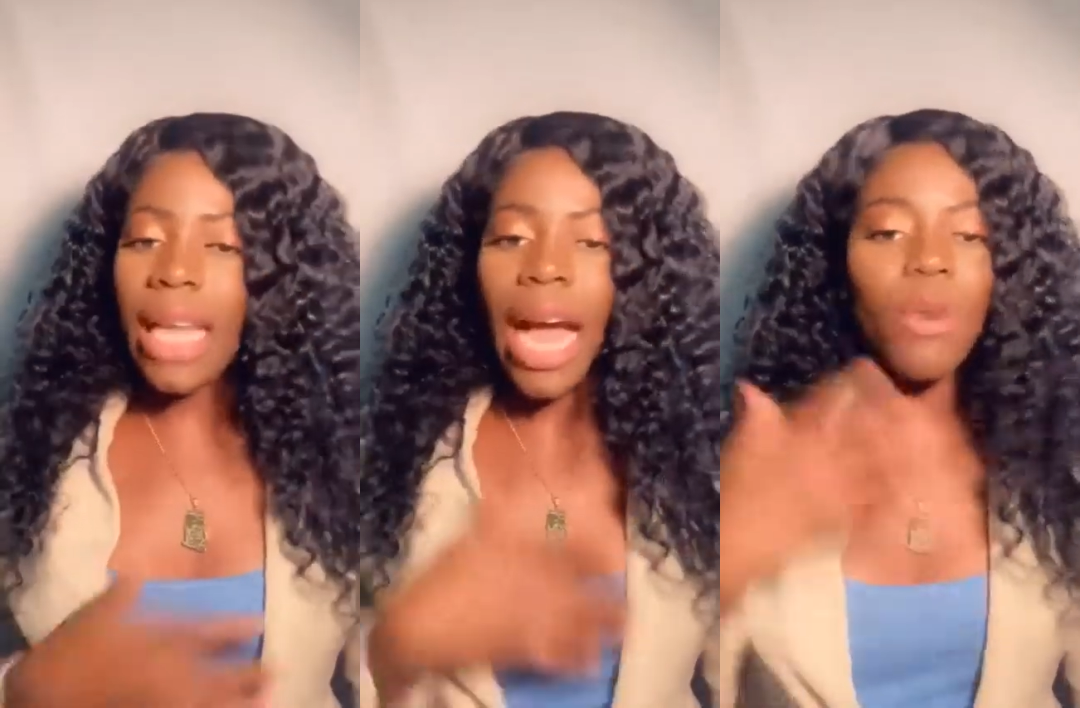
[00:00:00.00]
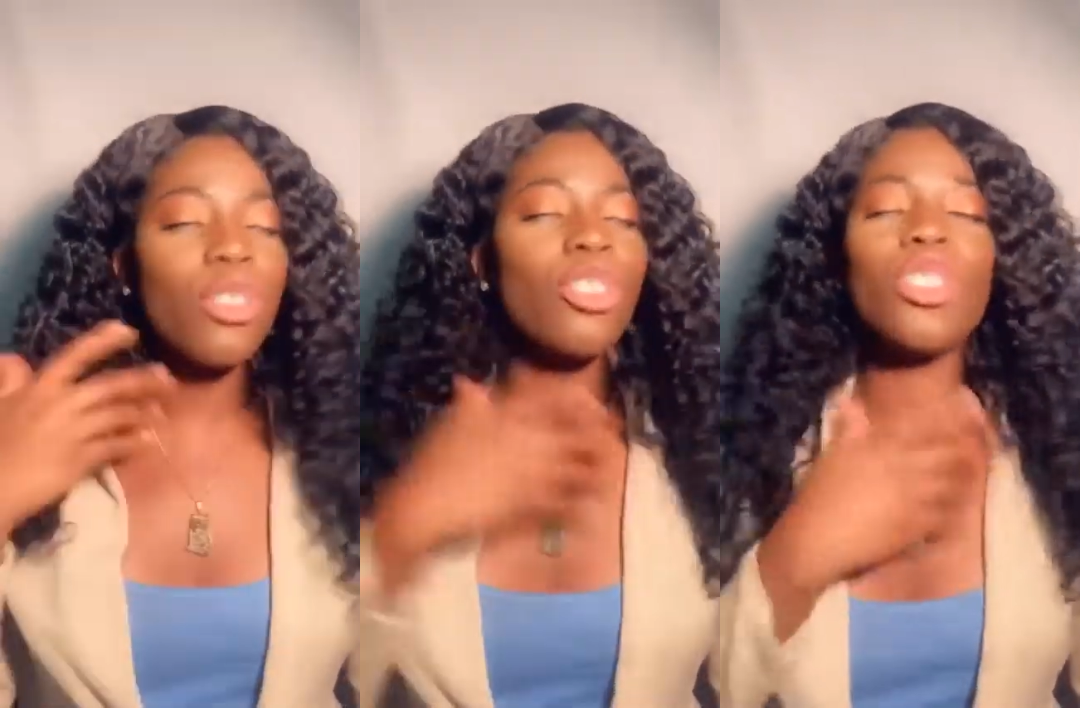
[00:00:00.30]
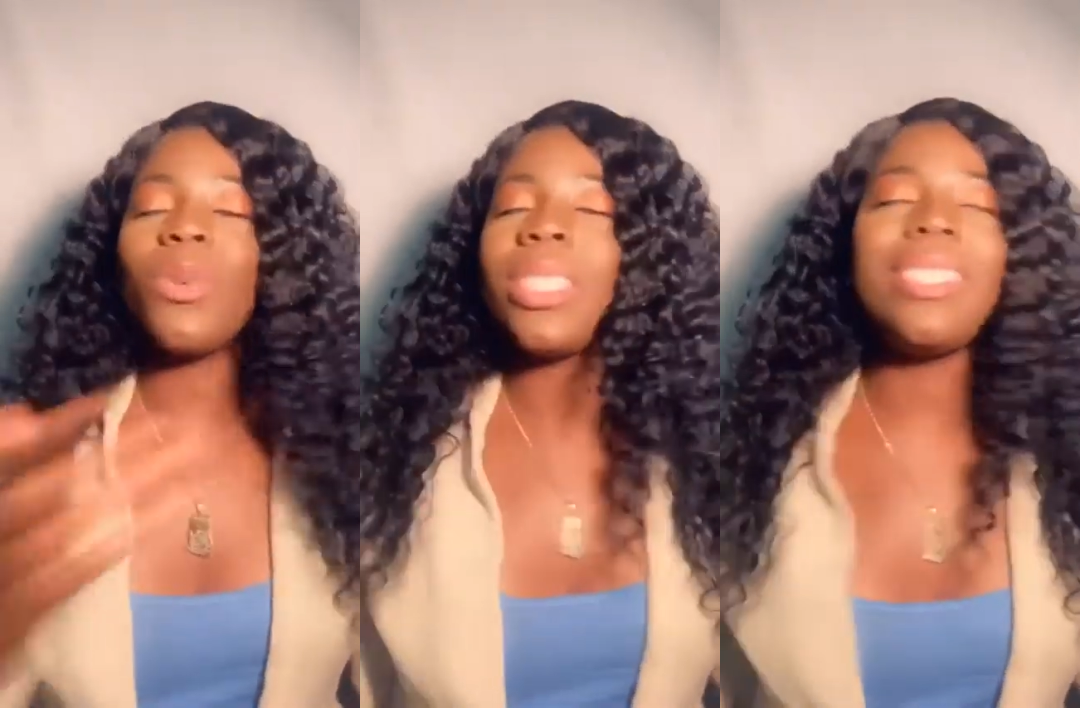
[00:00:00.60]
I was
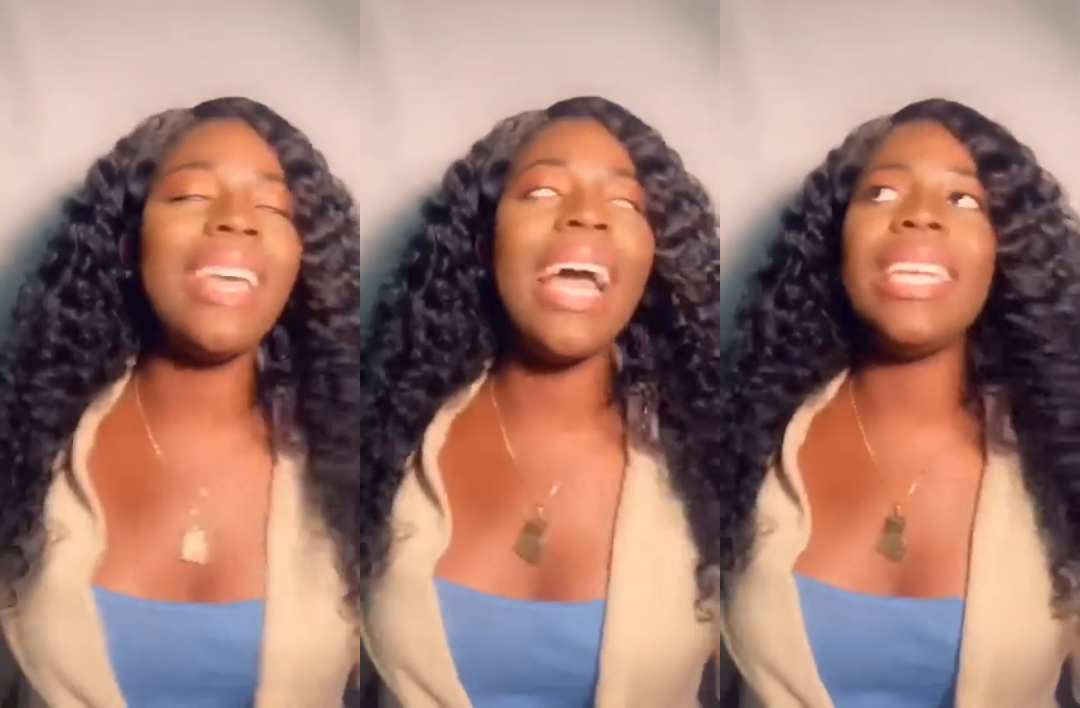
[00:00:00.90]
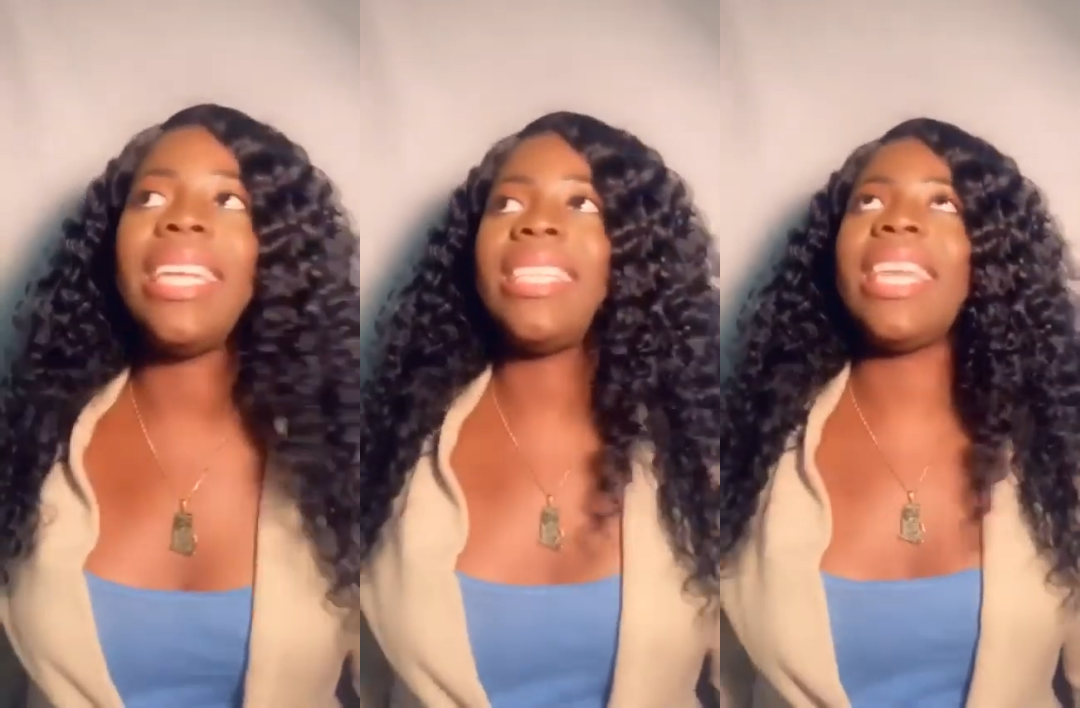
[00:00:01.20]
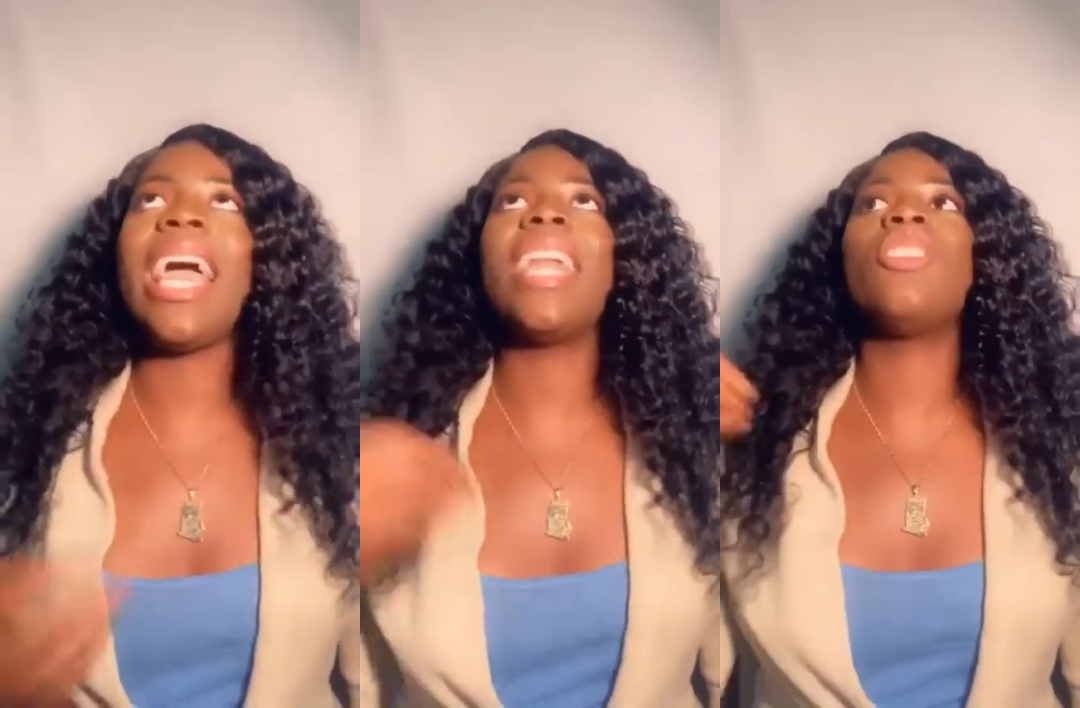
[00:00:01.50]
so excited.
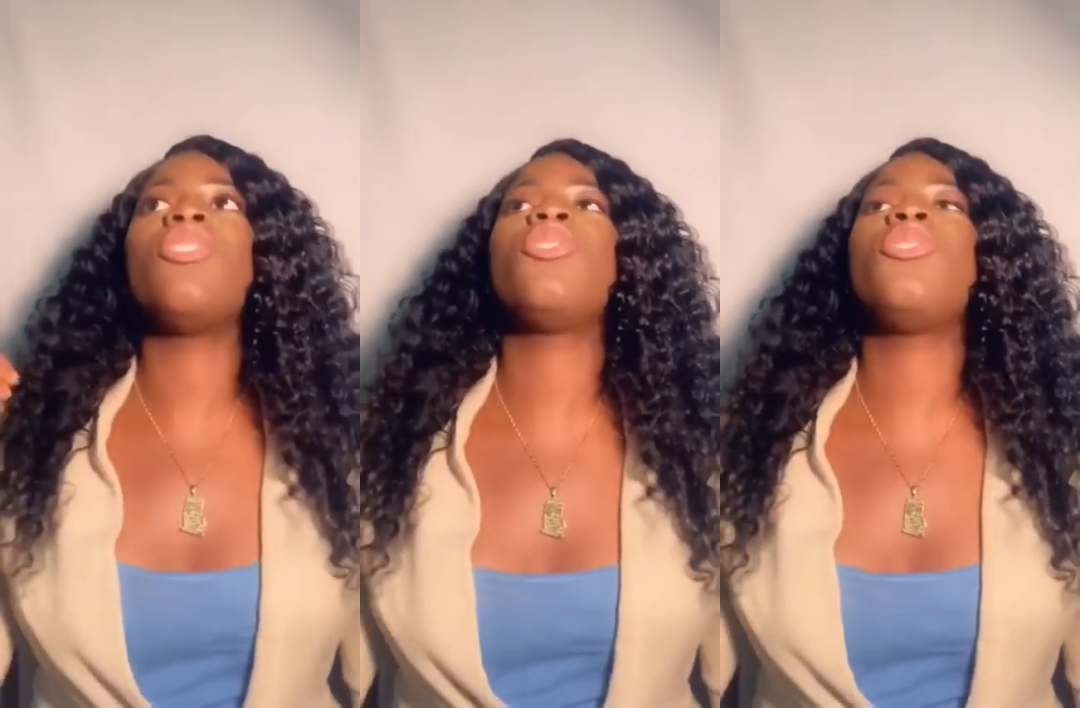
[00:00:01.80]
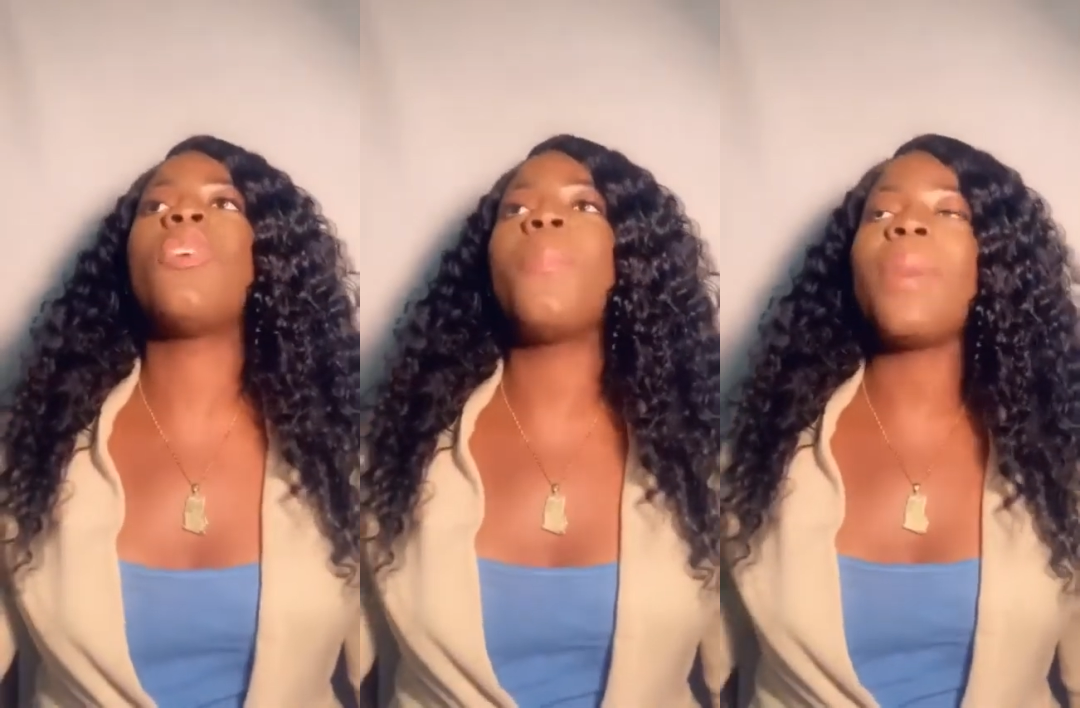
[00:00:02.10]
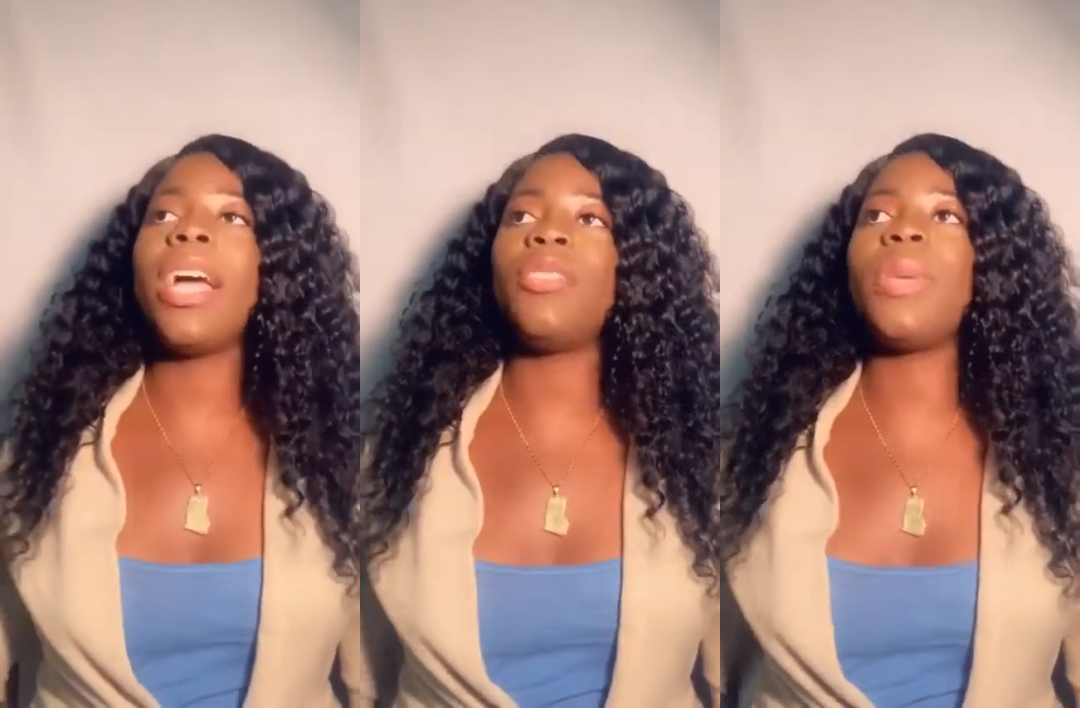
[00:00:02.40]
They had us do so much.